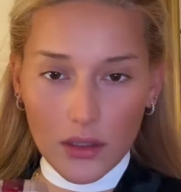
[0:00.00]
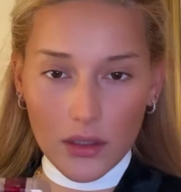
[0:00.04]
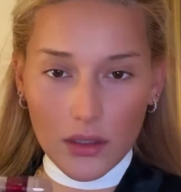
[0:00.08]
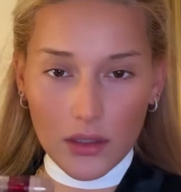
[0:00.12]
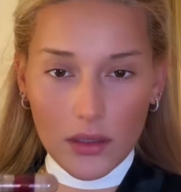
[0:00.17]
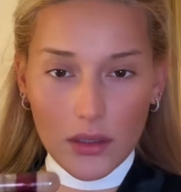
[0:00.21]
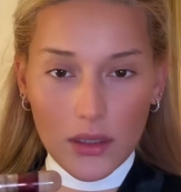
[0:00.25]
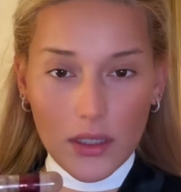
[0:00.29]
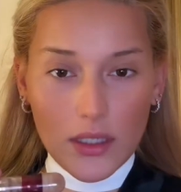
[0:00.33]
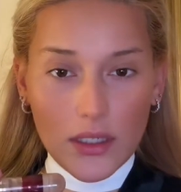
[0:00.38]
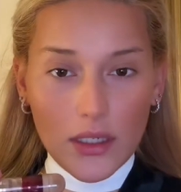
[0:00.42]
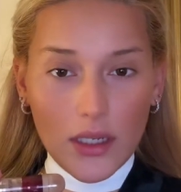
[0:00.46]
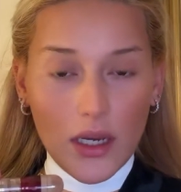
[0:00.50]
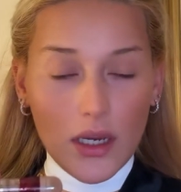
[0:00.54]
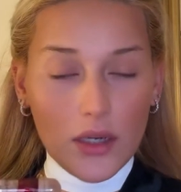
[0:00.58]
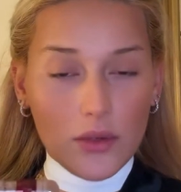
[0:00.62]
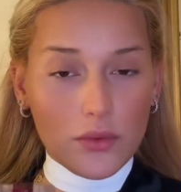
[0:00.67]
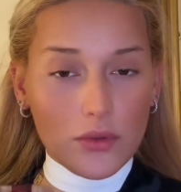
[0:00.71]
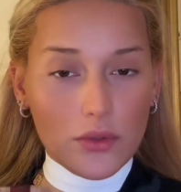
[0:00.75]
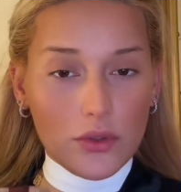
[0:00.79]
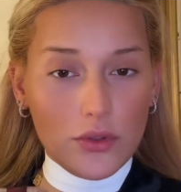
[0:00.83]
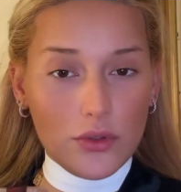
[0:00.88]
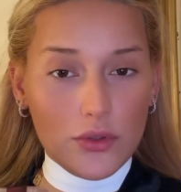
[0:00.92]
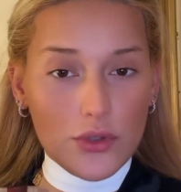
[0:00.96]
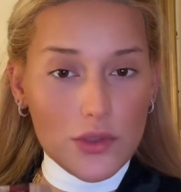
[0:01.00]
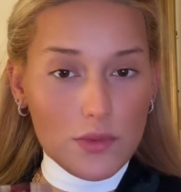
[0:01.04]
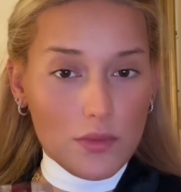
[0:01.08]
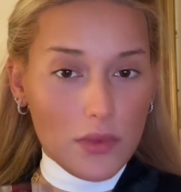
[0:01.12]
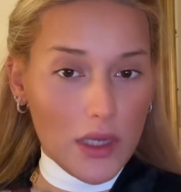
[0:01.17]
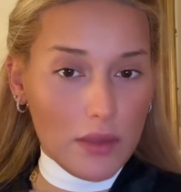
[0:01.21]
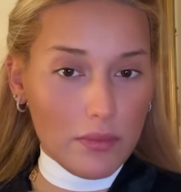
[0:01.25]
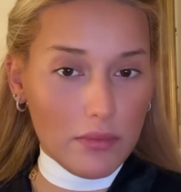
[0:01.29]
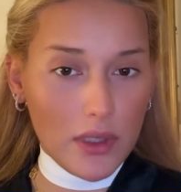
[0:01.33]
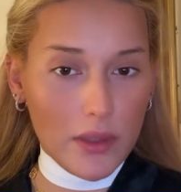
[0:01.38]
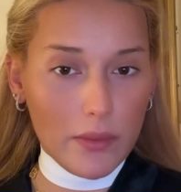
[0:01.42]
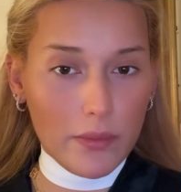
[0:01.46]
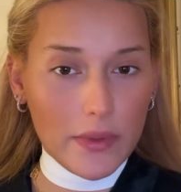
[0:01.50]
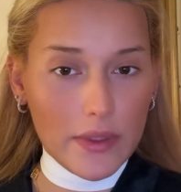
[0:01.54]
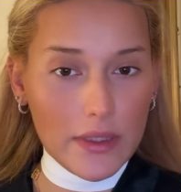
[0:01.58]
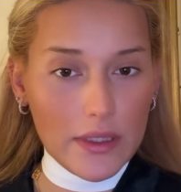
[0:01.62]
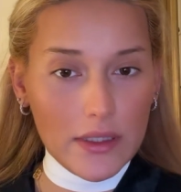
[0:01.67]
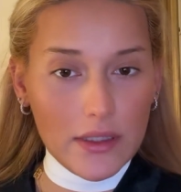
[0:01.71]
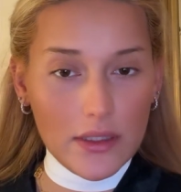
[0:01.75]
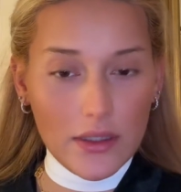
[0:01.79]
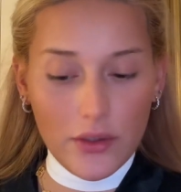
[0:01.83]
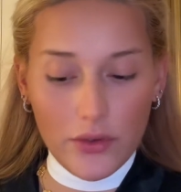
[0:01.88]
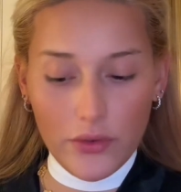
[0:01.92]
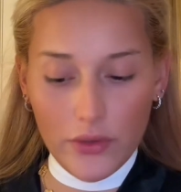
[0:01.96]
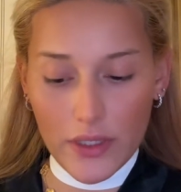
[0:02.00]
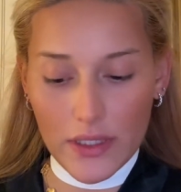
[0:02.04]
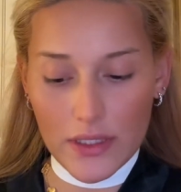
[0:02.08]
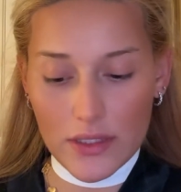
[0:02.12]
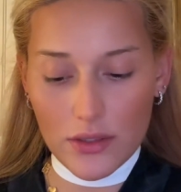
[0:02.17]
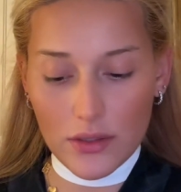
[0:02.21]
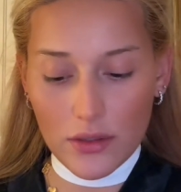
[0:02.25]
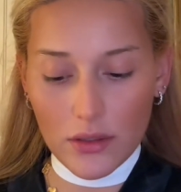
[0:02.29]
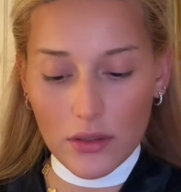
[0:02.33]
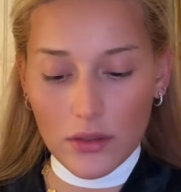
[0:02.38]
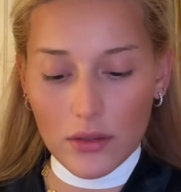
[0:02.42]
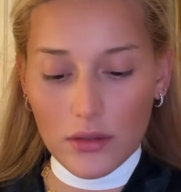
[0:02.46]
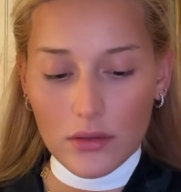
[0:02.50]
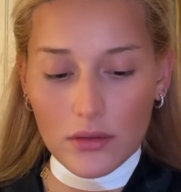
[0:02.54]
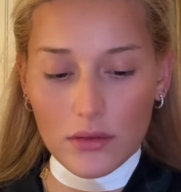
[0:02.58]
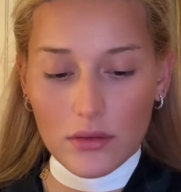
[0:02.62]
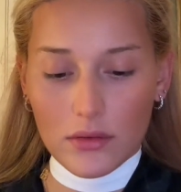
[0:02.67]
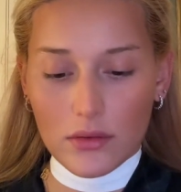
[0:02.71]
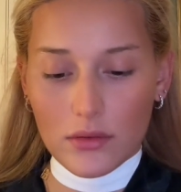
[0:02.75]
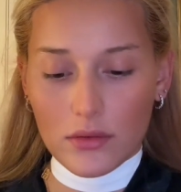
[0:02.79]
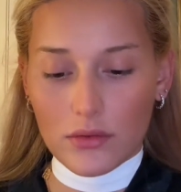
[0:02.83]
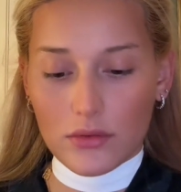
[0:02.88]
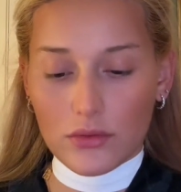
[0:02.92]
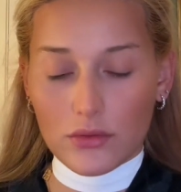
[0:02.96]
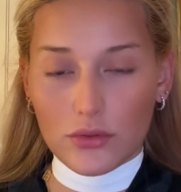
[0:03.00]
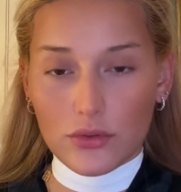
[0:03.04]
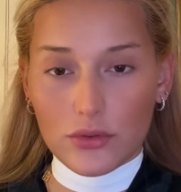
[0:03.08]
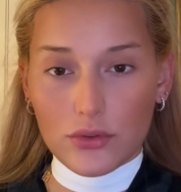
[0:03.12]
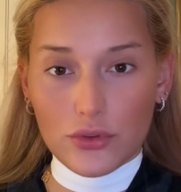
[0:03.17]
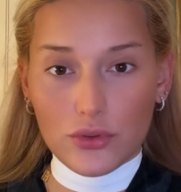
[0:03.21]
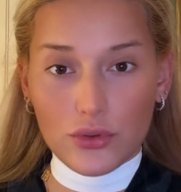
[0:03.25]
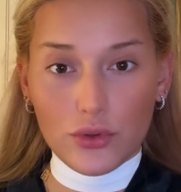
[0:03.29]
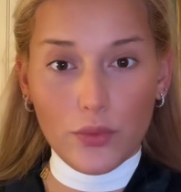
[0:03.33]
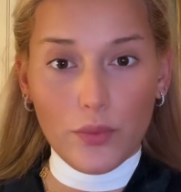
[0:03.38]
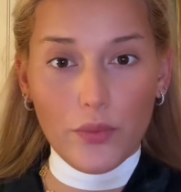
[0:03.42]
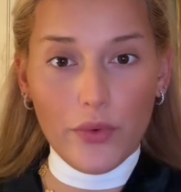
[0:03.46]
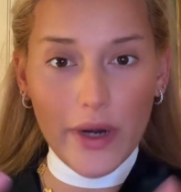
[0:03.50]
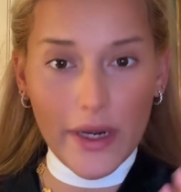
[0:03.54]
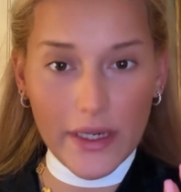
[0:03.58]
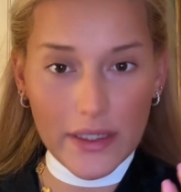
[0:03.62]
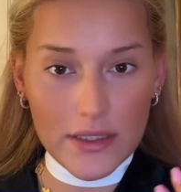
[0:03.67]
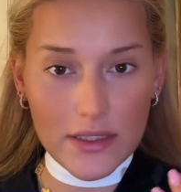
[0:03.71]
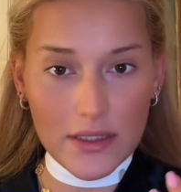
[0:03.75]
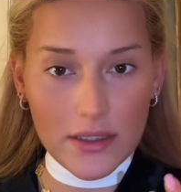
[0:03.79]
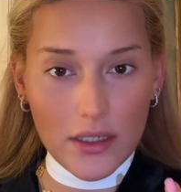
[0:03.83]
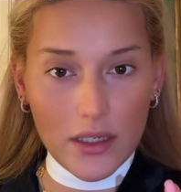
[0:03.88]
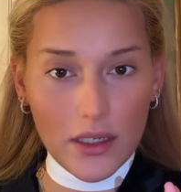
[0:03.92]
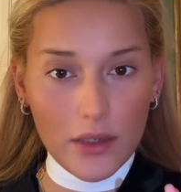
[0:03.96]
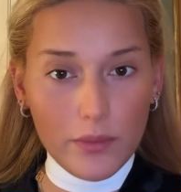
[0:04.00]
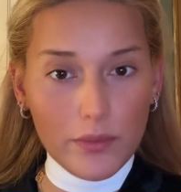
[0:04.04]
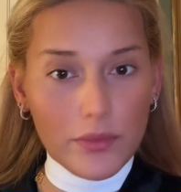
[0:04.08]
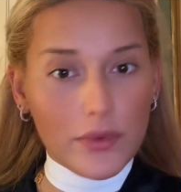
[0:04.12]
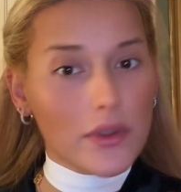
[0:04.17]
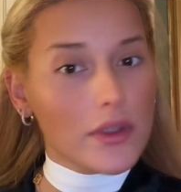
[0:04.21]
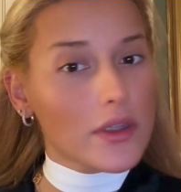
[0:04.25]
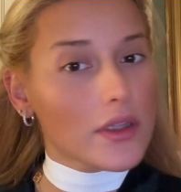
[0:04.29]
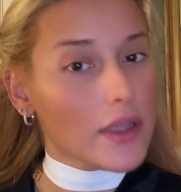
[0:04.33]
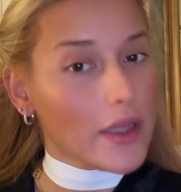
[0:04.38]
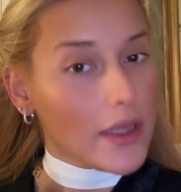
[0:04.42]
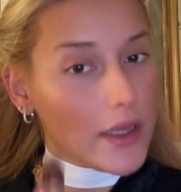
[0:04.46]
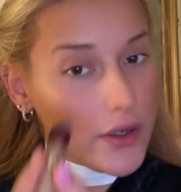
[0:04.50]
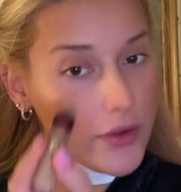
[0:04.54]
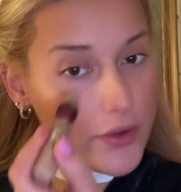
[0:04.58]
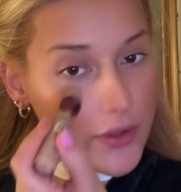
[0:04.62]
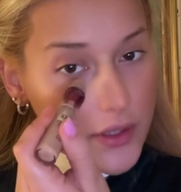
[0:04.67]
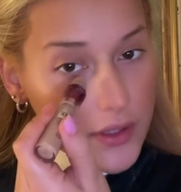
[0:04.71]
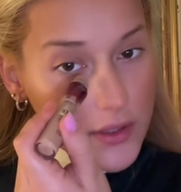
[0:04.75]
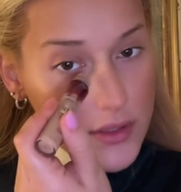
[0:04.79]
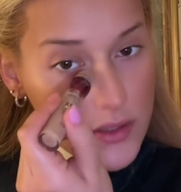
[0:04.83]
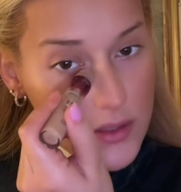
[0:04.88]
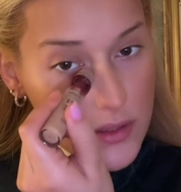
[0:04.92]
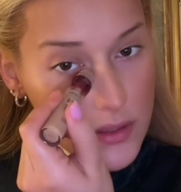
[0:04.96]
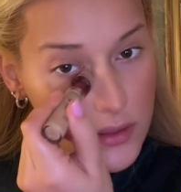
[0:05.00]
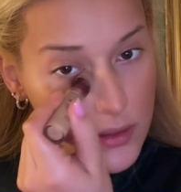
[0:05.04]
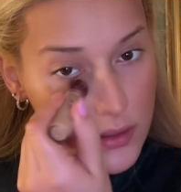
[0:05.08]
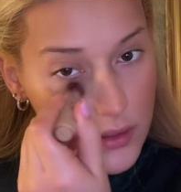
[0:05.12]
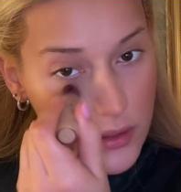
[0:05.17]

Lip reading: Then I will use my Maybelline eraser to brighten up the areas.